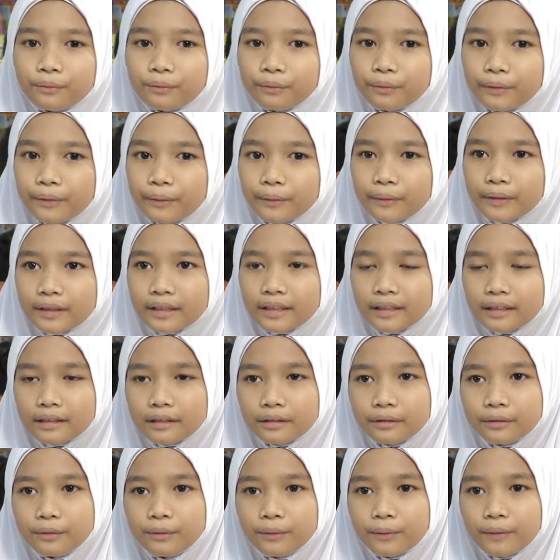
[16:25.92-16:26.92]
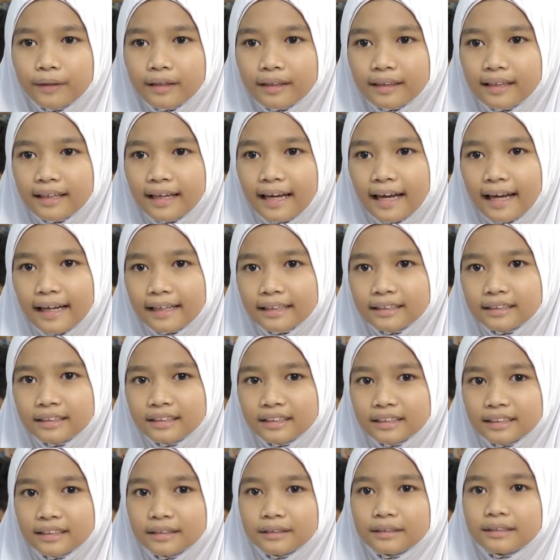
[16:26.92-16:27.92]
we were doing the
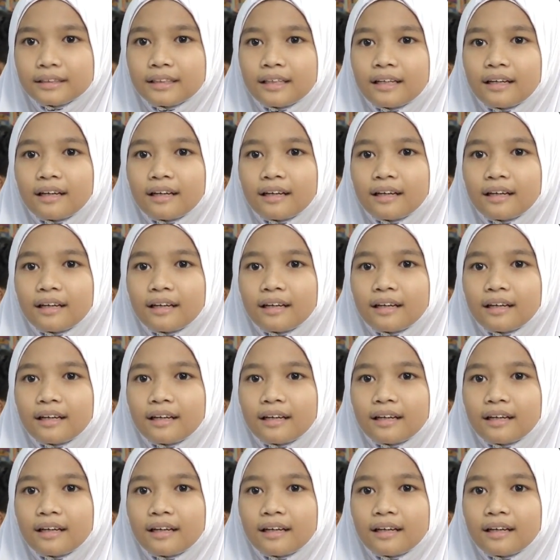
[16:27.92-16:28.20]
action.